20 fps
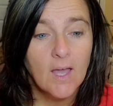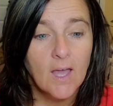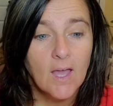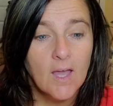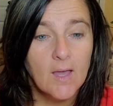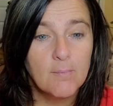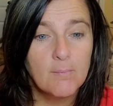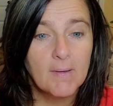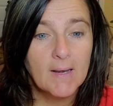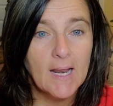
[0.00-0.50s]

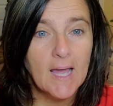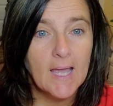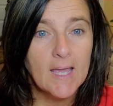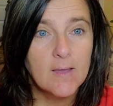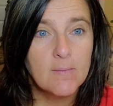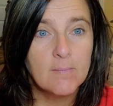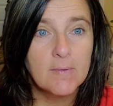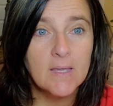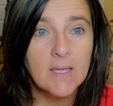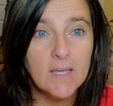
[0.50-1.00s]
um, but I
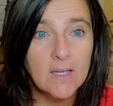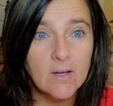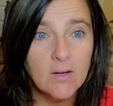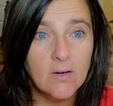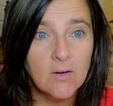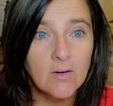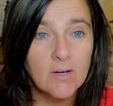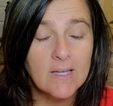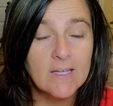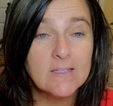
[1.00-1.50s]
am
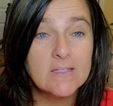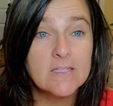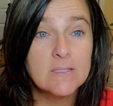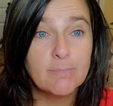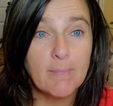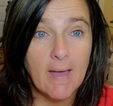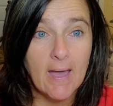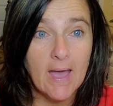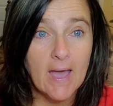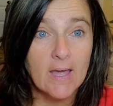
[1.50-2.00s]
here in
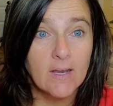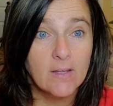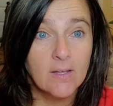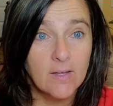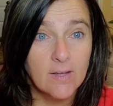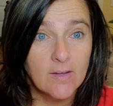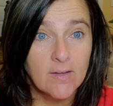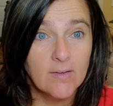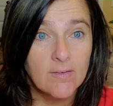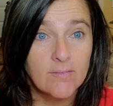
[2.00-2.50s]
spite
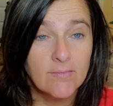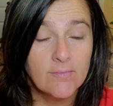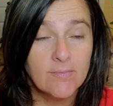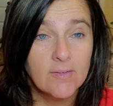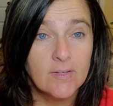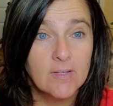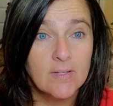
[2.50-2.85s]
of